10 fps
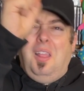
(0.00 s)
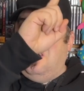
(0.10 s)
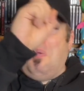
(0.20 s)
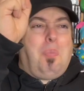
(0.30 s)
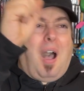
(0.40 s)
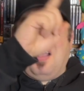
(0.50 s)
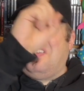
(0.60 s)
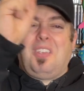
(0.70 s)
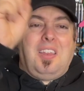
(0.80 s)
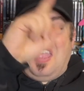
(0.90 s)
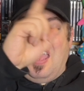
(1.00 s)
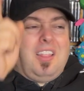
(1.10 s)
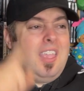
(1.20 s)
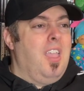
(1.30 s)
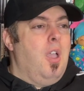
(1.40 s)
little boxes on your head you're
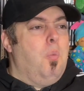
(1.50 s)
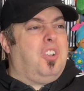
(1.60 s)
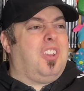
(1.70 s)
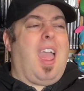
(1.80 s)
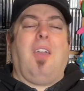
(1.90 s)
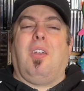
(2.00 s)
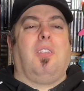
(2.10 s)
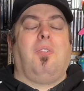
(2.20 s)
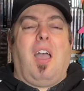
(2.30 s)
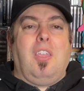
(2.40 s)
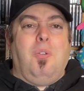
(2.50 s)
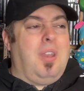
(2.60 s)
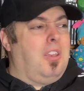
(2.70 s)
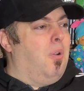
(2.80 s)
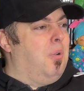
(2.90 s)
like which character are you and
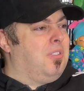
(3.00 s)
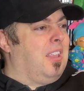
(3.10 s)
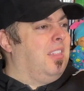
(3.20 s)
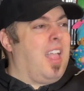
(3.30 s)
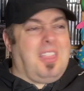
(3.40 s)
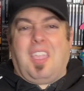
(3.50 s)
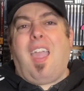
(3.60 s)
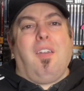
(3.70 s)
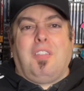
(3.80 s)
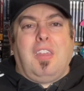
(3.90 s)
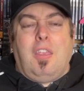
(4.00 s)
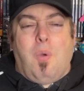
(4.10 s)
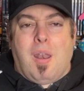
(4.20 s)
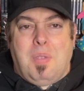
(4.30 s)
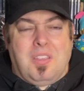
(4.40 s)
then you're always like not the character that you
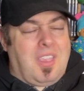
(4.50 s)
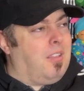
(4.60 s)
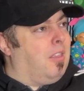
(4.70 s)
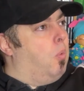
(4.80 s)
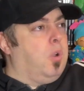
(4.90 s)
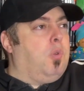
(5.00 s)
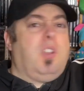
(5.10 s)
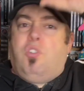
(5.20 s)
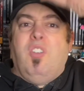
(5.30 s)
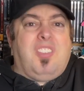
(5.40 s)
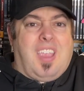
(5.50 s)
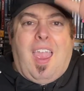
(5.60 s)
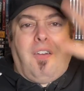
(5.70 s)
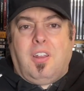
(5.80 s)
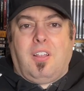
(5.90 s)
want to be it's like which, which grease
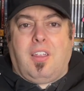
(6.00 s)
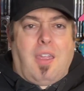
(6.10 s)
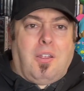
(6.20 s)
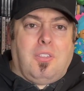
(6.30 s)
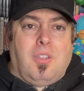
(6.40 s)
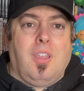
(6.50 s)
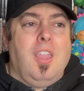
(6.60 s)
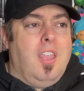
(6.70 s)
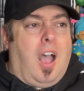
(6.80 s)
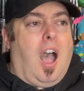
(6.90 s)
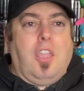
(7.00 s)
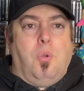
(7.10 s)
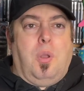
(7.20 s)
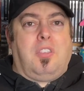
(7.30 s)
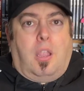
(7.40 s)
character character are
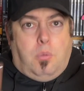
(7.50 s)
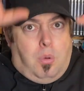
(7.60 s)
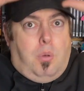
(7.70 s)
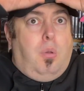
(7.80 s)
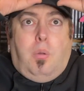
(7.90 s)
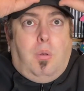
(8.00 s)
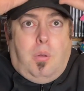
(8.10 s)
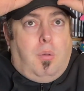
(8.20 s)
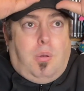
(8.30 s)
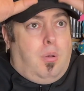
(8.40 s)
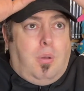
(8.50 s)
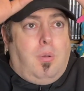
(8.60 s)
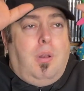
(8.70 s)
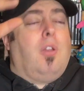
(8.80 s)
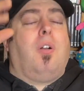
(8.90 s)
you and it's like
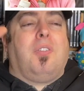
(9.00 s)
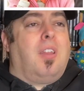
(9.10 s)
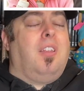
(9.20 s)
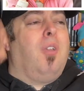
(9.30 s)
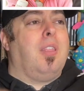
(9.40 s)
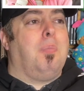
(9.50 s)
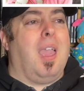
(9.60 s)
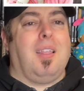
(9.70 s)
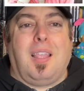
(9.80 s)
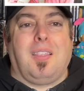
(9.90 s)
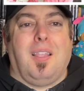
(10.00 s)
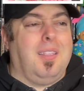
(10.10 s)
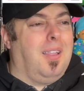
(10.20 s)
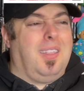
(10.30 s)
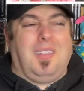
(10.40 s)
and then all of a sudden you end up getting like the
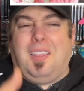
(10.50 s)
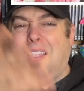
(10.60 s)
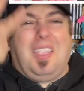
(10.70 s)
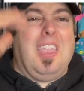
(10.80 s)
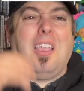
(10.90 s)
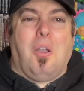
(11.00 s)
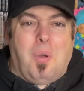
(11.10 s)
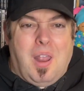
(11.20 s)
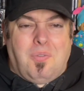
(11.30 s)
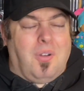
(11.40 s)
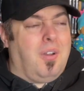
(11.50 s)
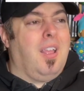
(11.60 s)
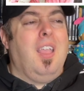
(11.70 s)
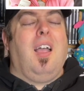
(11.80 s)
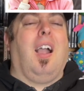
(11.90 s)
the, the, the geek or whatever, or
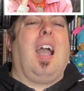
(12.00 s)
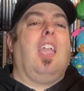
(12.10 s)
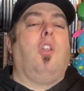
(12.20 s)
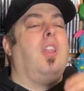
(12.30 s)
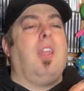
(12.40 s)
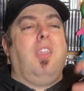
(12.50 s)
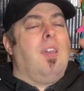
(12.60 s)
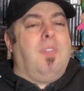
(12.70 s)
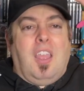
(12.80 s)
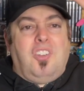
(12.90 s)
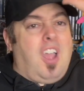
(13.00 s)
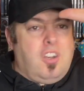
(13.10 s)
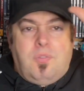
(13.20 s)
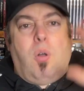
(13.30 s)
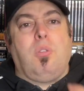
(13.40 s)
a guy you, you, you never get John
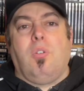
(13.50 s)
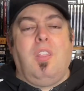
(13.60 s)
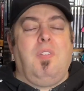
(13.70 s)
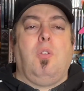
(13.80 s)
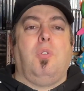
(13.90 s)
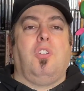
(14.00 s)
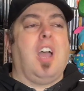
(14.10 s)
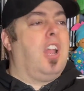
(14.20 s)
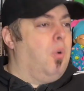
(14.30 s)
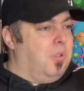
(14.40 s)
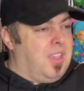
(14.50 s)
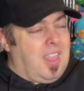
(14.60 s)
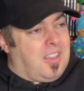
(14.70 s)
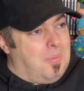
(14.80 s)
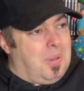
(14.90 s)
Travolta or Olivia Newton John. You always get
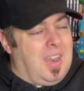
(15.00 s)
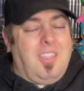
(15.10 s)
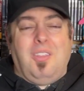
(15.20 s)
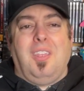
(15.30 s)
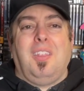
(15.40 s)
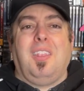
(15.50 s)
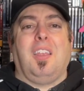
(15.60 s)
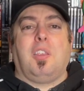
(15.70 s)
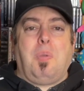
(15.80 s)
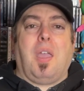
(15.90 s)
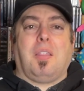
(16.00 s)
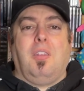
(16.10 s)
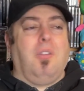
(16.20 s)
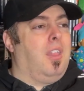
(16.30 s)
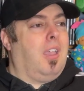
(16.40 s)
like somebody that you, you didn't expect. You
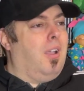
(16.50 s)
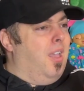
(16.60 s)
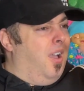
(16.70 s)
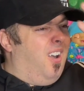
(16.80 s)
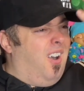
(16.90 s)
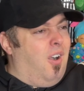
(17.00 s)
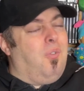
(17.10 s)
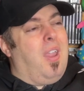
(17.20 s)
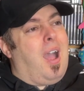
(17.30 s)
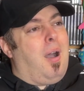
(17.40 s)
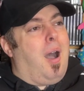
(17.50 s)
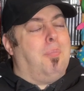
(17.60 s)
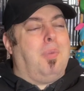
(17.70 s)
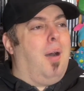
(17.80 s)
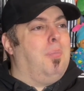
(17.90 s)
know, you're like, oh great, I,
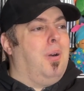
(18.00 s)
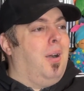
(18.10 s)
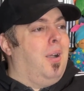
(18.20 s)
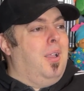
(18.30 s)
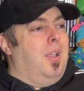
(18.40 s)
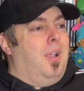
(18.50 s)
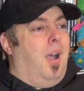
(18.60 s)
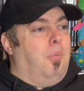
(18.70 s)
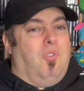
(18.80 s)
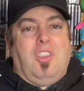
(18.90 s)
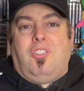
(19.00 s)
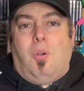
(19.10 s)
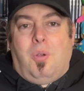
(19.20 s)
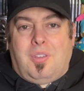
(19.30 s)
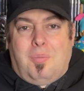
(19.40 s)
am I'm, I'm uh Rizzo
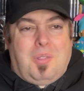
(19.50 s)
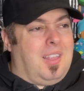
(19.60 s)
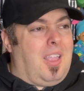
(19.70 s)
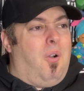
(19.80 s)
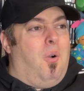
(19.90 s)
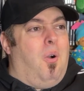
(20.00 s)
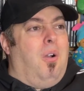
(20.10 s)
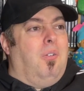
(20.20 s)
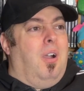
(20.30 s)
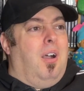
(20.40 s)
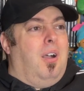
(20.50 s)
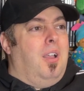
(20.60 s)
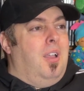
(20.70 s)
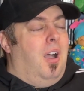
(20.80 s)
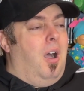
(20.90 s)
or something like that, or, or uh,
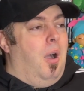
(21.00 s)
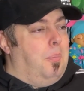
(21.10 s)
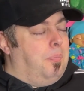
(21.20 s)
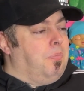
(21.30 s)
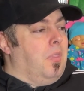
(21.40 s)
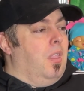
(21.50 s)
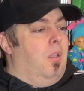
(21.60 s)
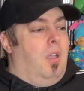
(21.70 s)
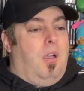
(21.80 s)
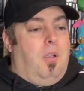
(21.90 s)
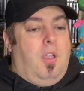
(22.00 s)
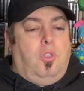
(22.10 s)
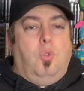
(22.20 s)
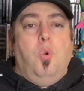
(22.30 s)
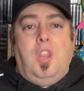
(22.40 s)
um. Uh,
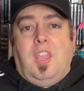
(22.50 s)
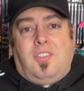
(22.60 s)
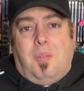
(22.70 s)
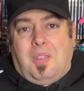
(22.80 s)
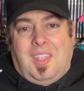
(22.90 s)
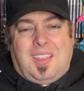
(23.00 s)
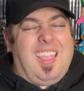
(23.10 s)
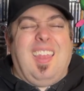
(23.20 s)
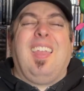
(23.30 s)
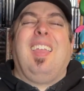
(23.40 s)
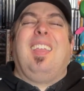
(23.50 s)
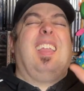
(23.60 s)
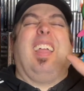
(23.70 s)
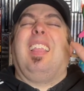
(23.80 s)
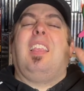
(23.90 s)
Doody or something like that. Yeah,
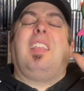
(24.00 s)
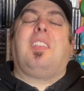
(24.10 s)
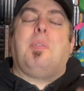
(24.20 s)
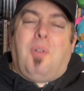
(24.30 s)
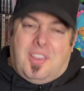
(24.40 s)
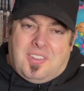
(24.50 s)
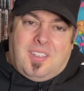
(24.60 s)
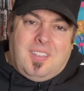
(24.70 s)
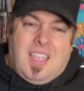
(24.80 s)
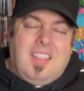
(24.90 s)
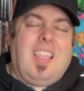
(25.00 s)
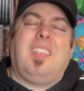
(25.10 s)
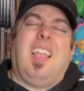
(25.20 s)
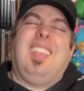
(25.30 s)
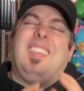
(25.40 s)
yeah, that's, that's depressing. Okay, that's,
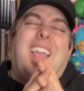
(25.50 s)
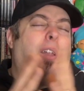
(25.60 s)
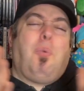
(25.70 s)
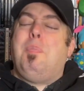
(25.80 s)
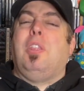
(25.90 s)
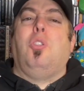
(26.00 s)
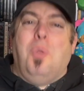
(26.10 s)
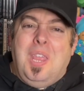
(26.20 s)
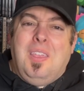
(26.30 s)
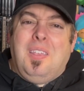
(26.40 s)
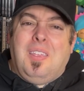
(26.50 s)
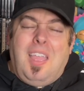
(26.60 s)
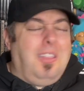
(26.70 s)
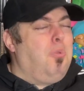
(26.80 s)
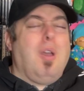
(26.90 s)
that's I don't want to be Doody.
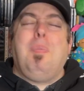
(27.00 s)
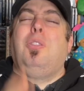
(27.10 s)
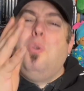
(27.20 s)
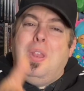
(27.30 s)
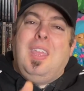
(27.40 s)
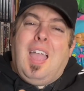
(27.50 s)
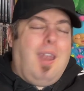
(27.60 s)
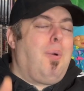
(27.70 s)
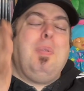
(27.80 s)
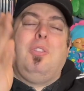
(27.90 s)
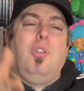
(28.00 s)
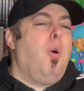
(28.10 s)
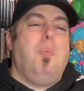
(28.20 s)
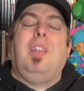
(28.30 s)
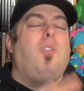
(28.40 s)
Okay, do you want to be Doody? I don't want to be
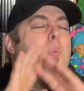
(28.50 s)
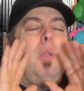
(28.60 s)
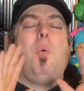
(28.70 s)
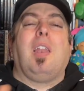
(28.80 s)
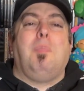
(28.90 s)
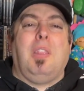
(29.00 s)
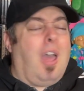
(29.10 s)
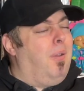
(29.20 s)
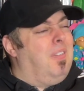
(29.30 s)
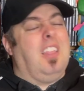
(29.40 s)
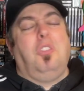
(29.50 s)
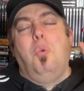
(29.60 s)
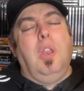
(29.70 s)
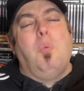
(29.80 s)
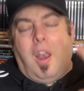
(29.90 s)
nobody. Nobody wanted to be. I don't think
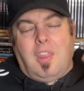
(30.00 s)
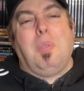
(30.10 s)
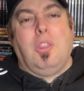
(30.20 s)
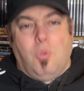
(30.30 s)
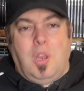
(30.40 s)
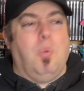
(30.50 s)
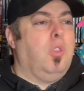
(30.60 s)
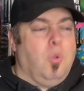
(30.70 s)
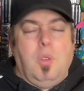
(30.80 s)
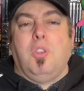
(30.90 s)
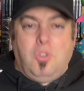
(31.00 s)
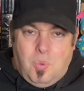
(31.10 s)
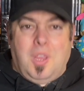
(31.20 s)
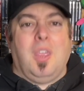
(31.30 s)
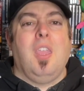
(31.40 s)
Doody wanted to be Doody when Doody was Doody.